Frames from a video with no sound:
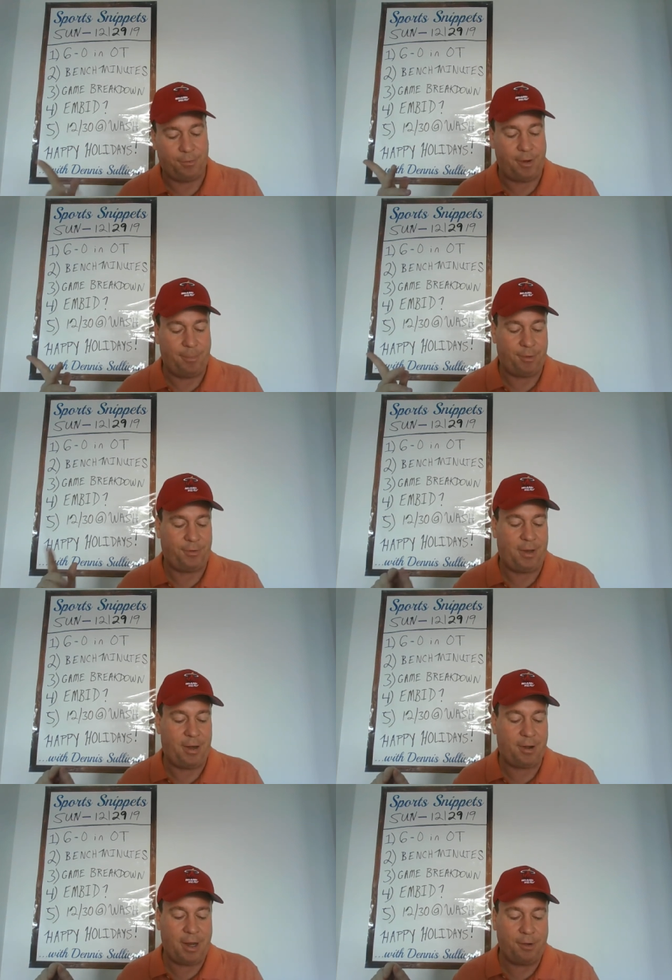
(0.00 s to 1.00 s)
those numbers
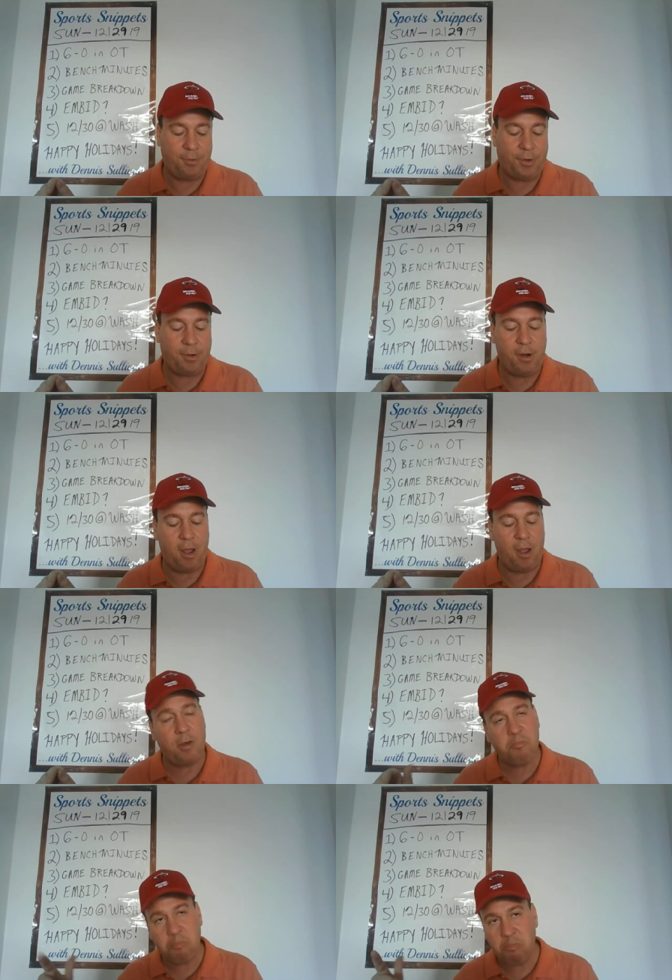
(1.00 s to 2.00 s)
there. Kendrick
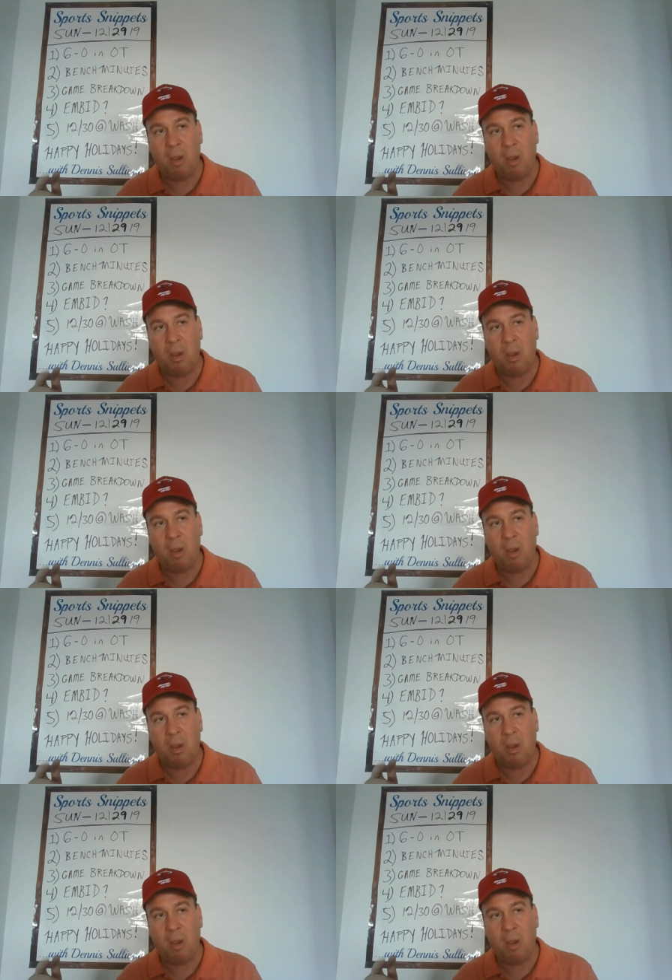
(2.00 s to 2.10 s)
Nunn,